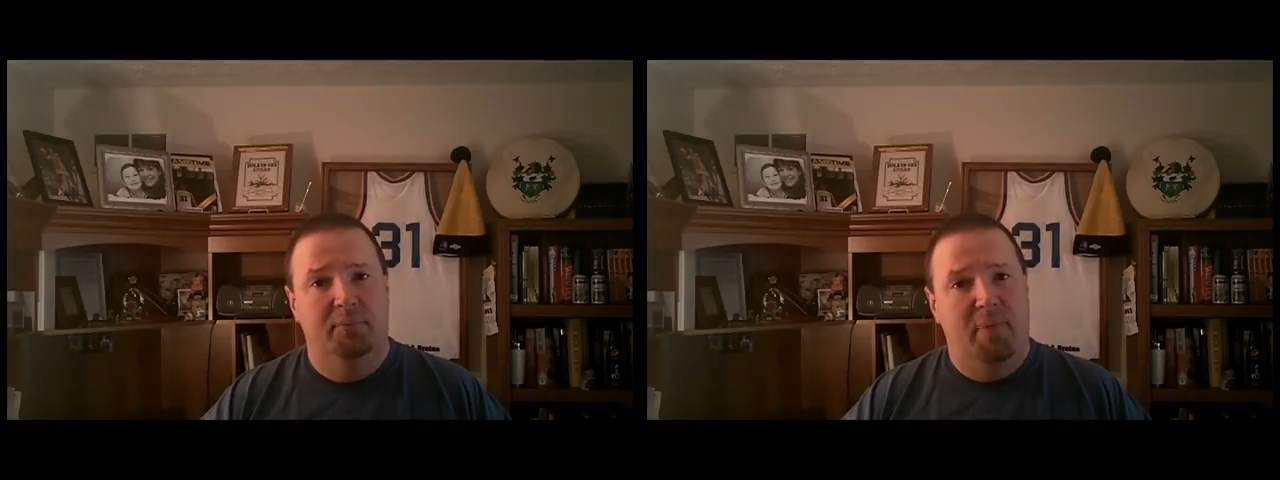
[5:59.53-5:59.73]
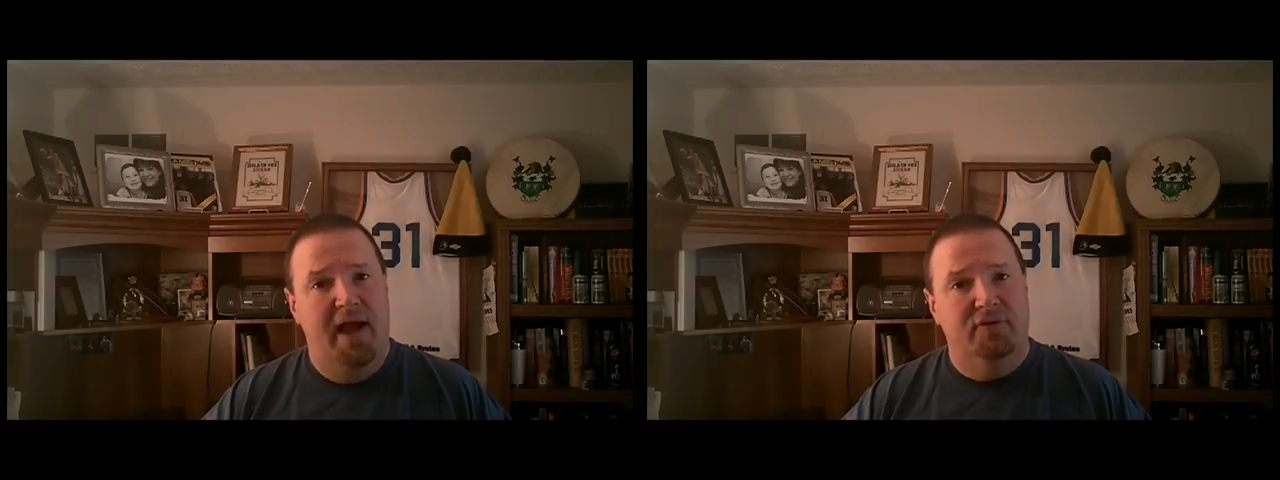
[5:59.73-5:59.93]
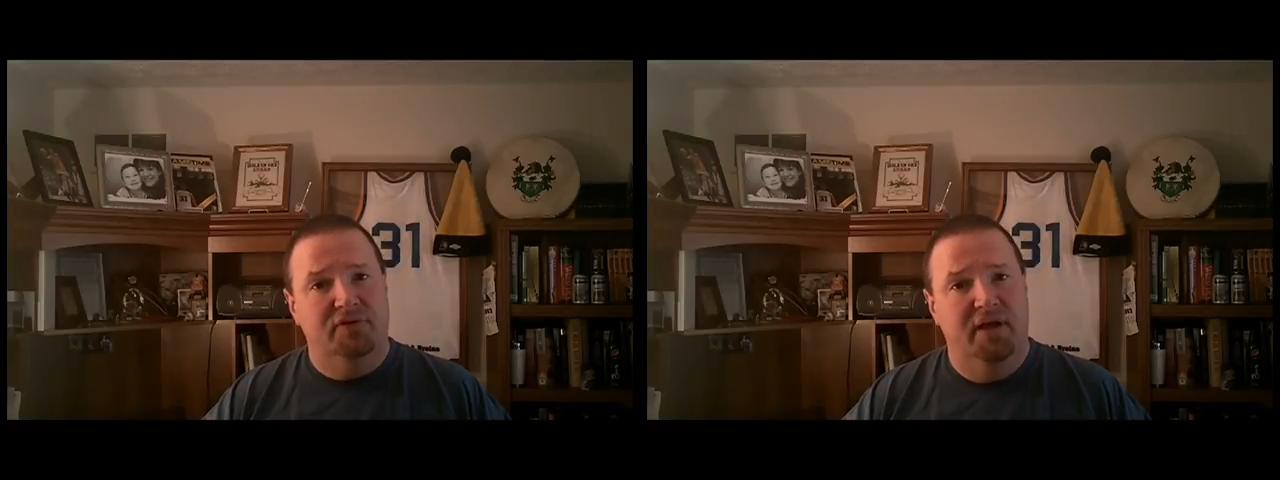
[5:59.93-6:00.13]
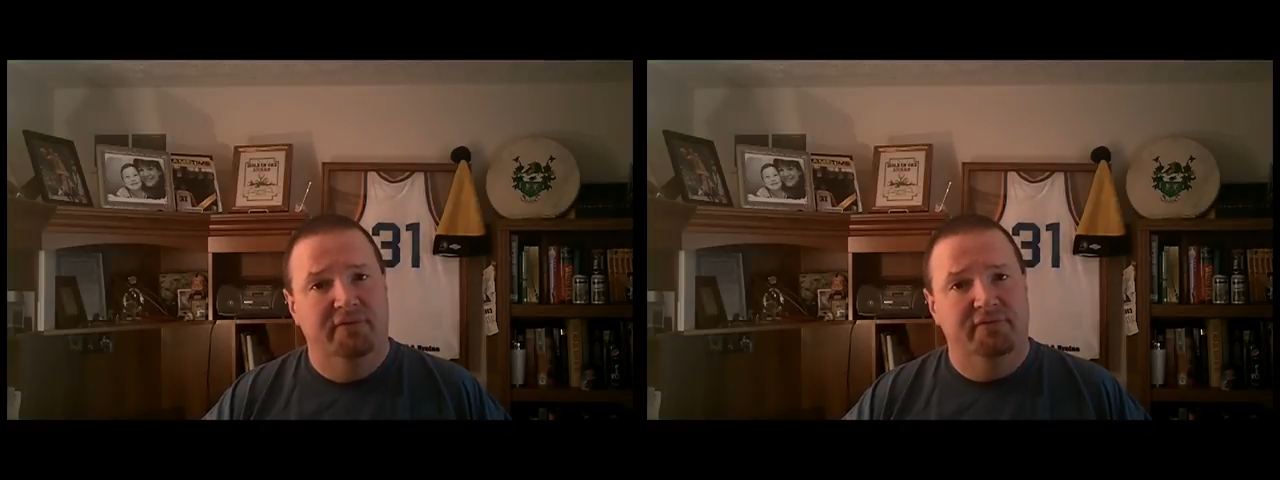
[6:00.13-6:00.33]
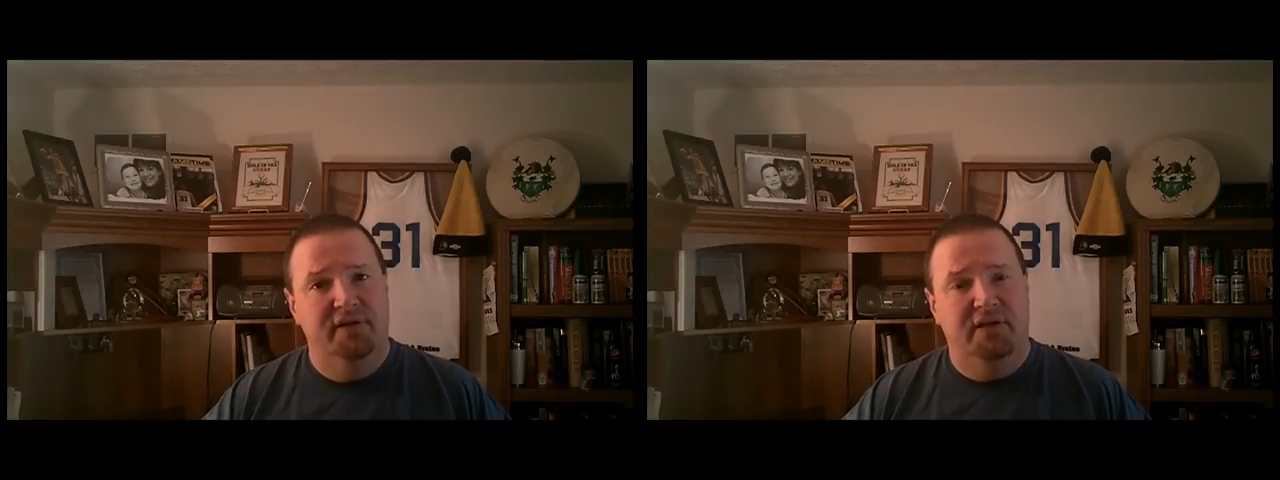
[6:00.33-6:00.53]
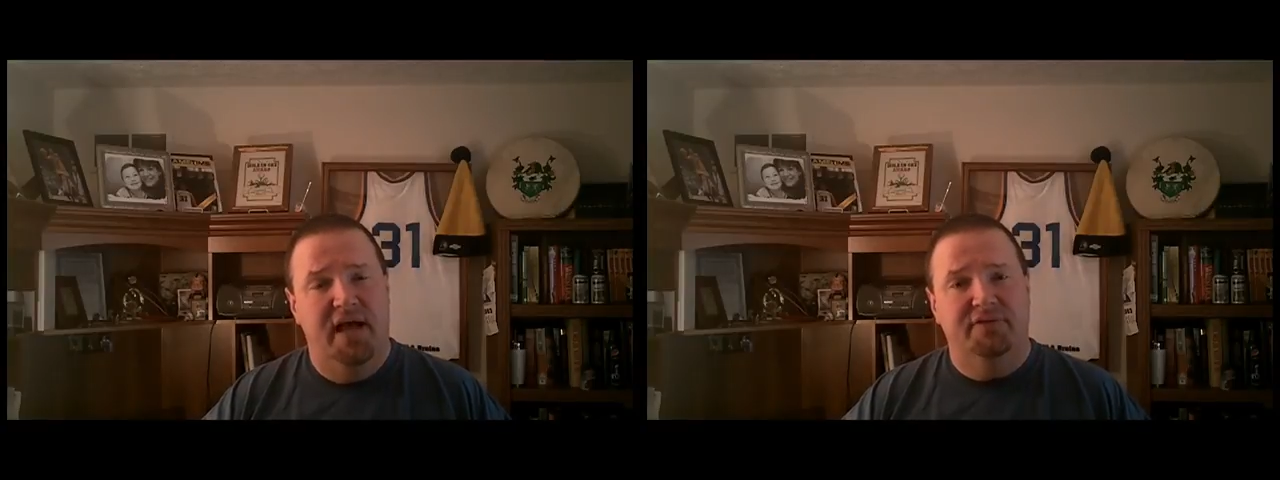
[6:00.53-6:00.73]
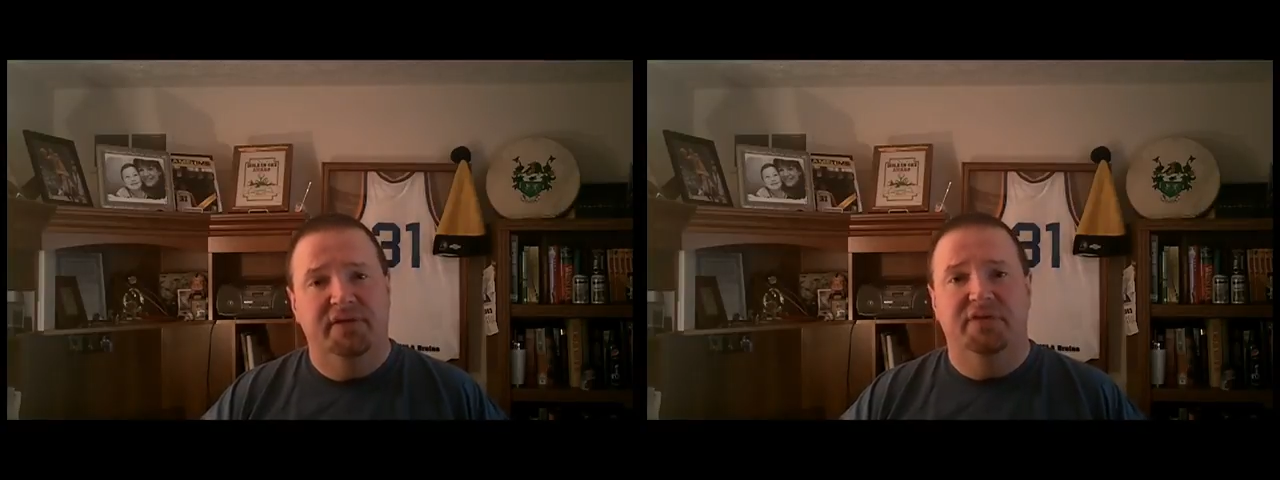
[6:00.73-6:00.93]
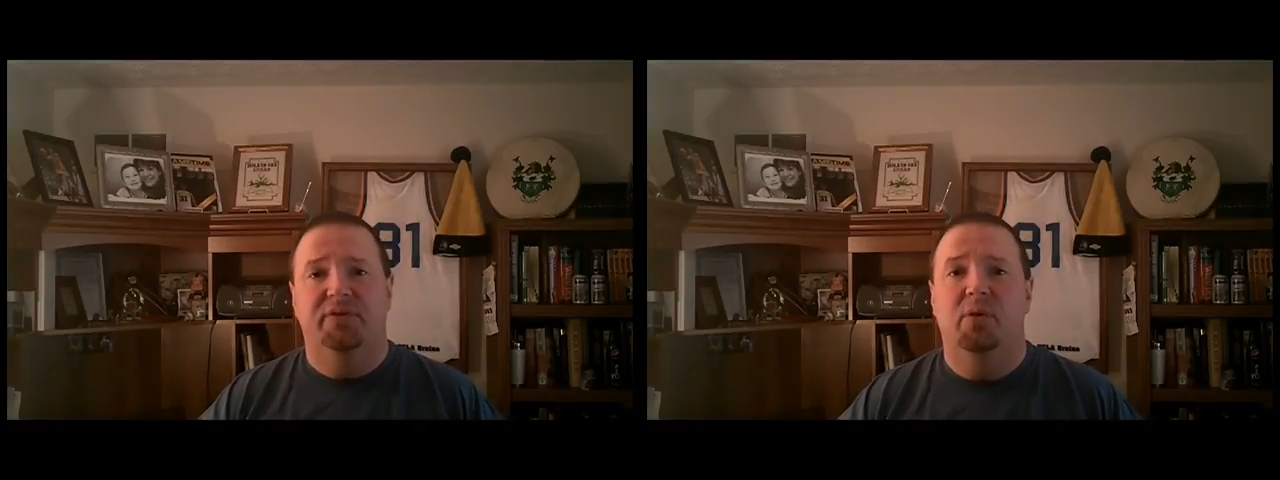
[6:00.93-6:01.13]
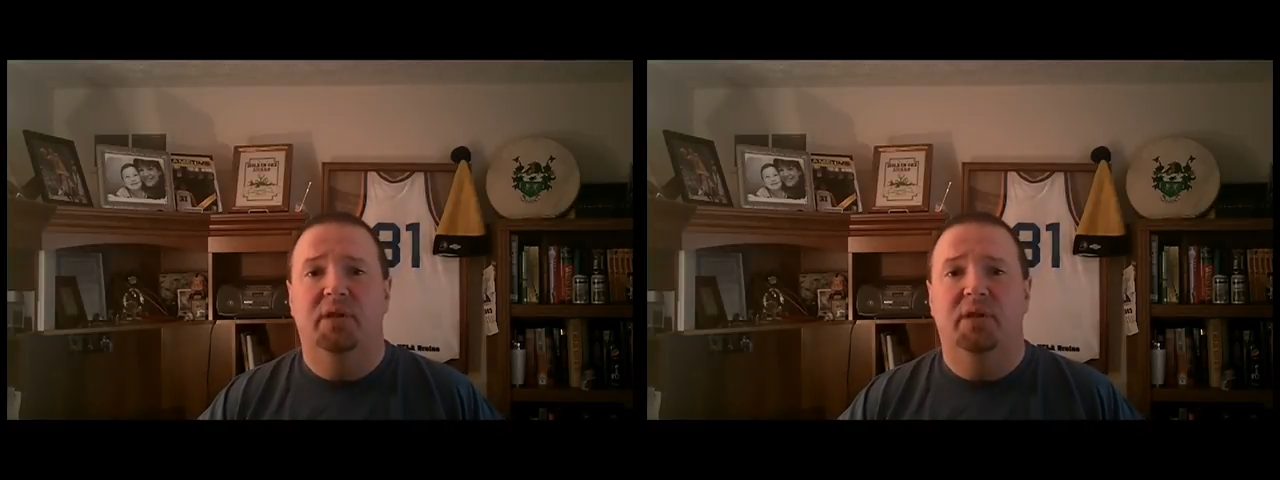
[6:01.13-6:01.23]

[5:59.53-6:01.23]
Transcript: Bankers Life Fieldhouse against the